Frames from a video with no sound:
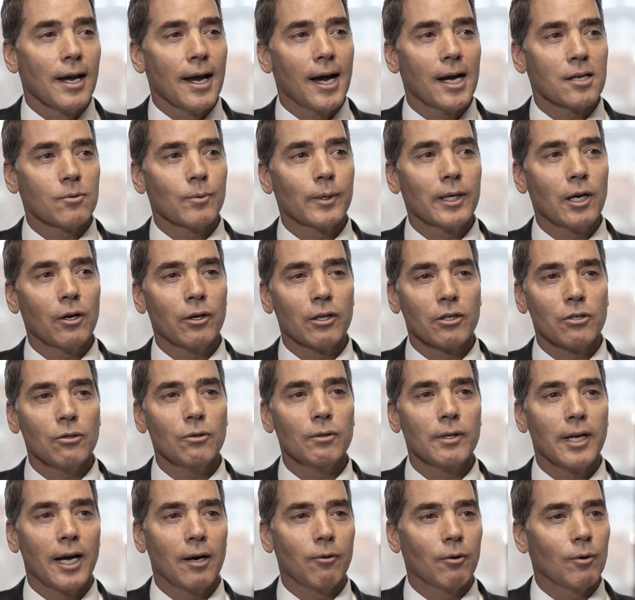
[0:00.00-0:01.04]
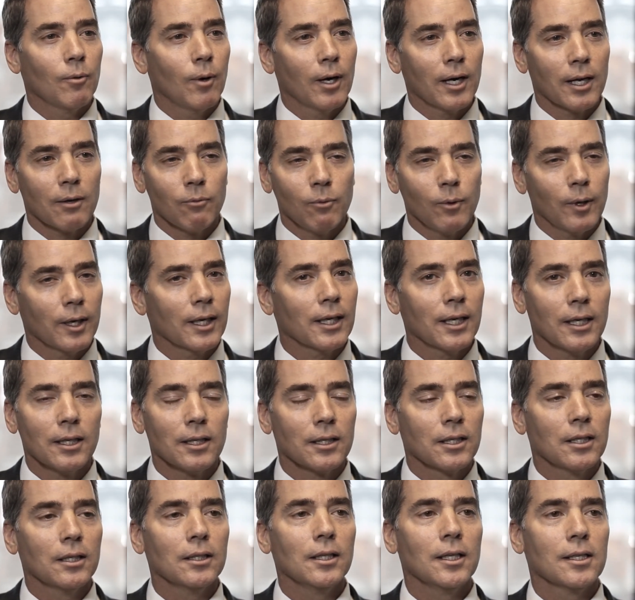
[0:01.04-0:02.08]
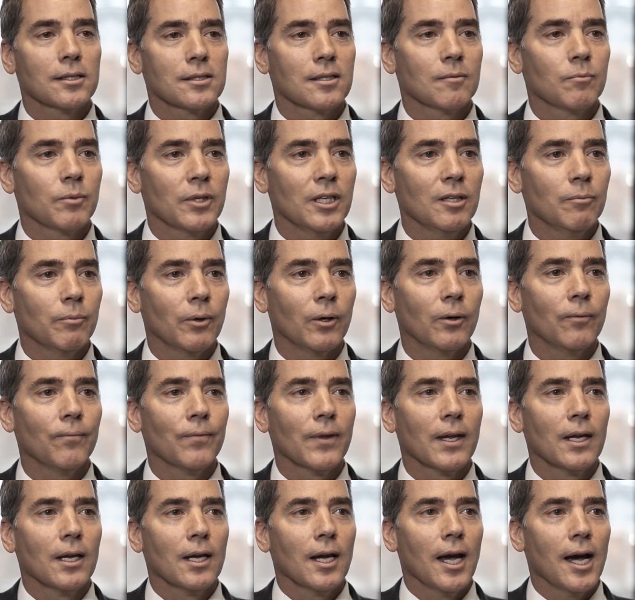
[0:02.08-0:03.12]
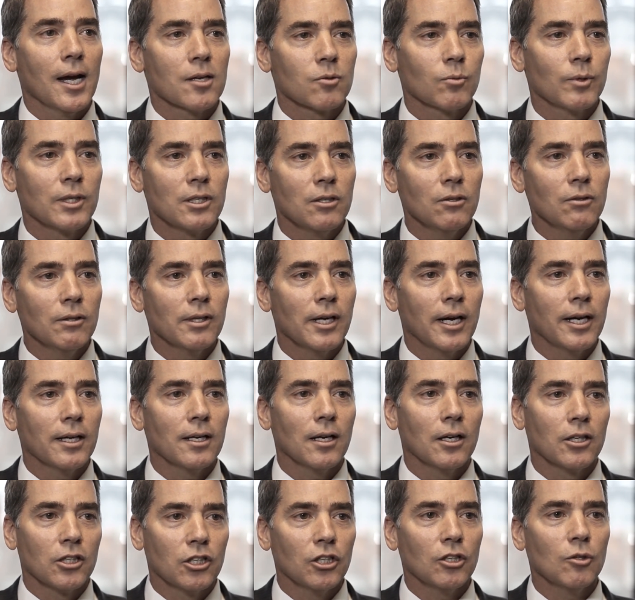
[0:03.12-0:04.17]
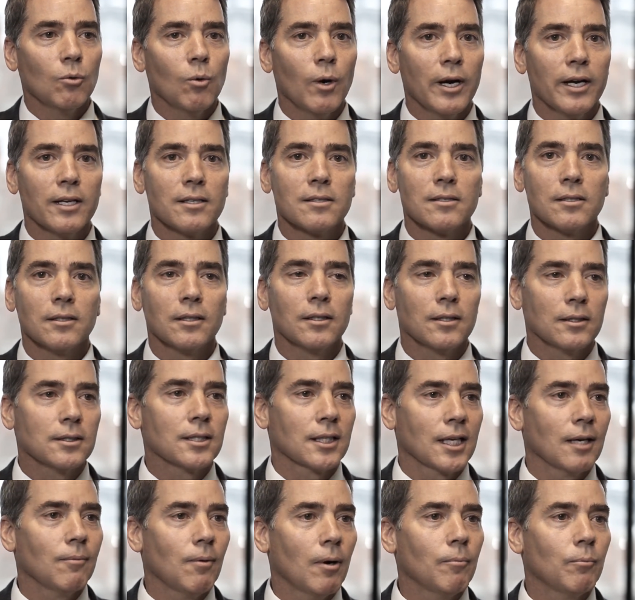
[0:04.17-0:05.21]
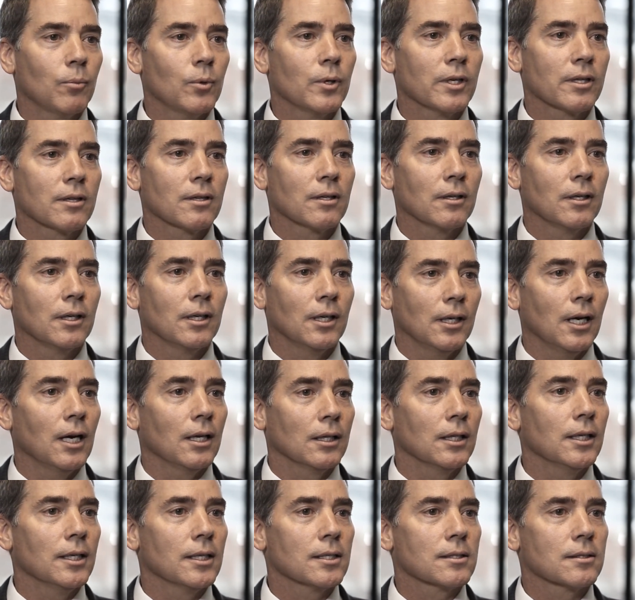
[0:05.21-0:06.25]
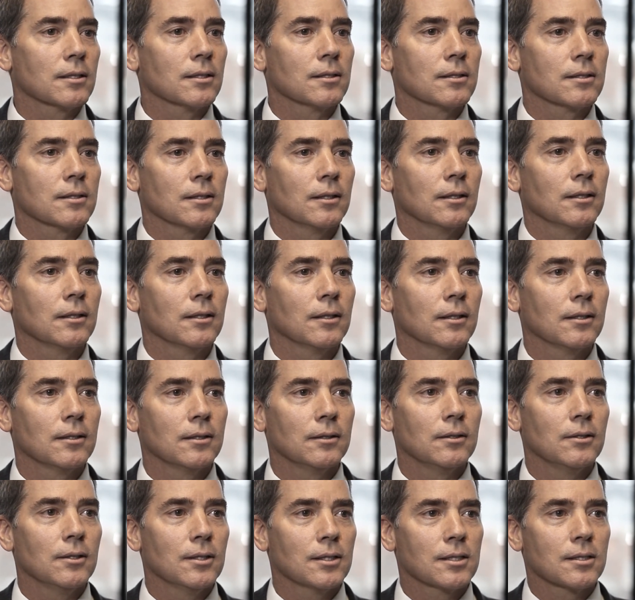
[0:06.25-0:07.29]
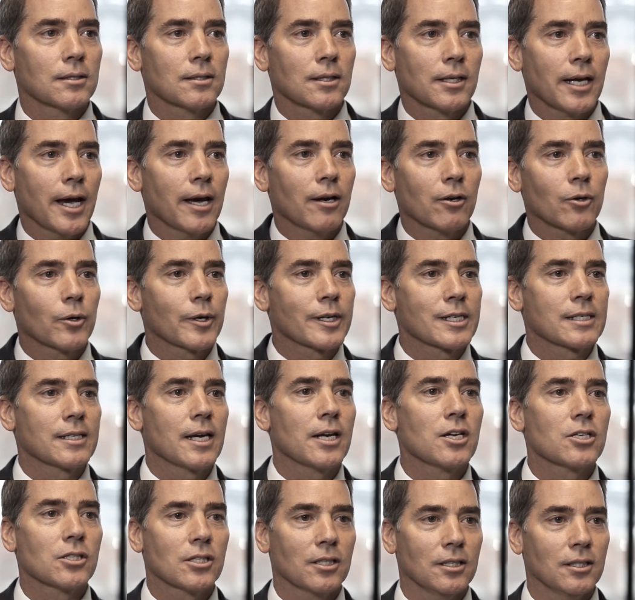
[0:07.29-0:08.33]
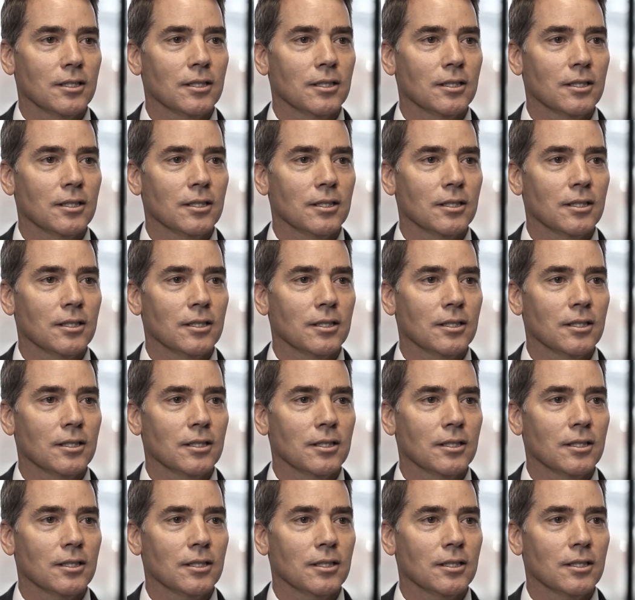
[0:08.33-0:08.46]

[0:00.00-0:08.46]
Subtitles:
as we go to do that, we want to get a good list of people. As we do that, a good way to come up with a list is to do this categorization